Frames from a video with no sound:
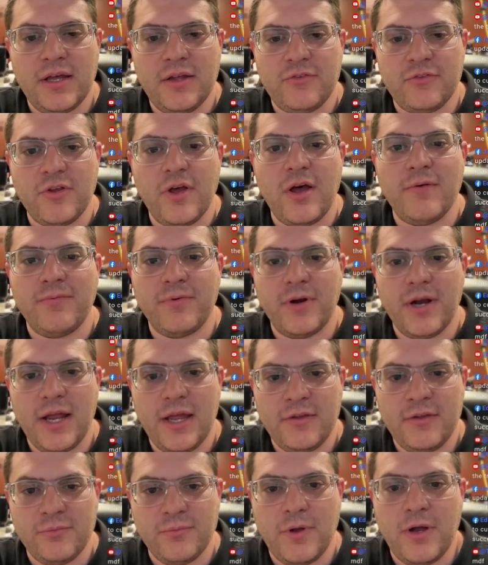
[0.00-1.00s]
software
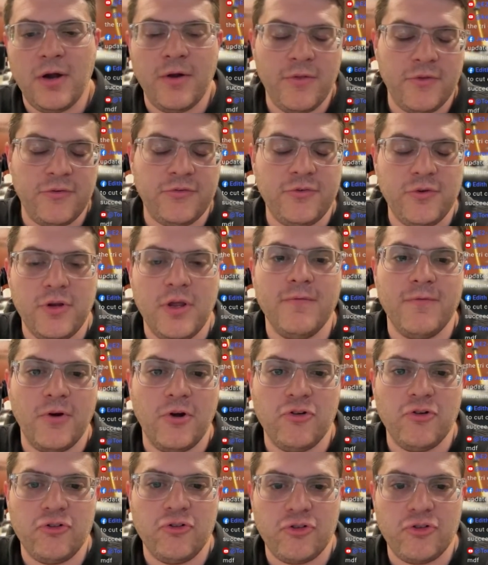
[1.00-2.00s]
as well, or the Studio
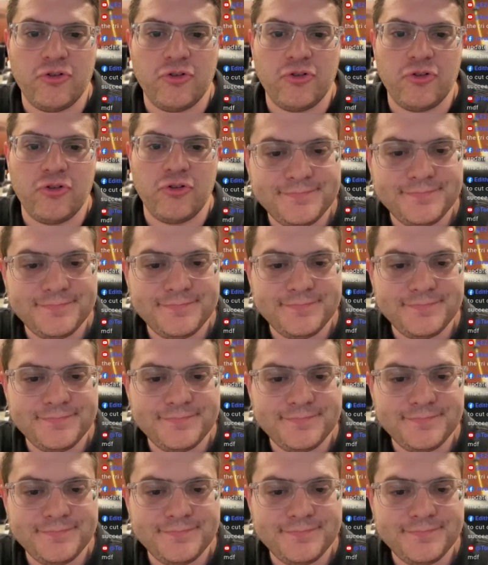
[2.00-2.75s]
version as well.